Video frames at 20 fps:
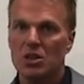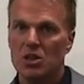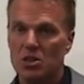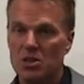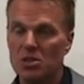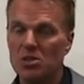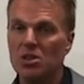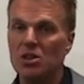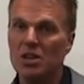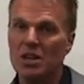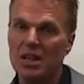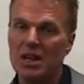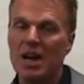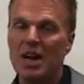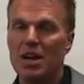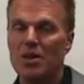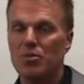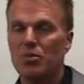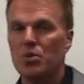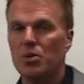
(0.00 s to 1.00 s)
you're looking
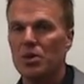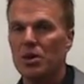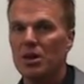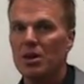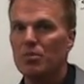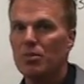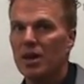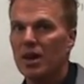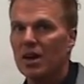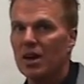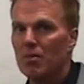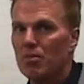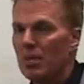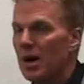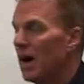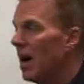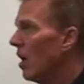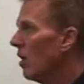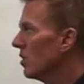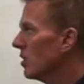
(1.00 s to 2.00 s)
at a pretty big
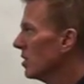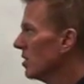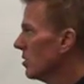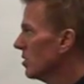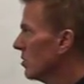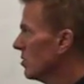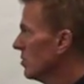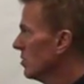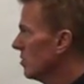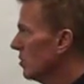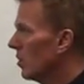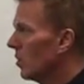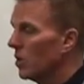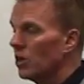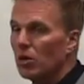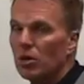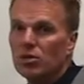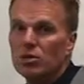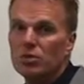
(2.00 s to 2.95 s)
amount for your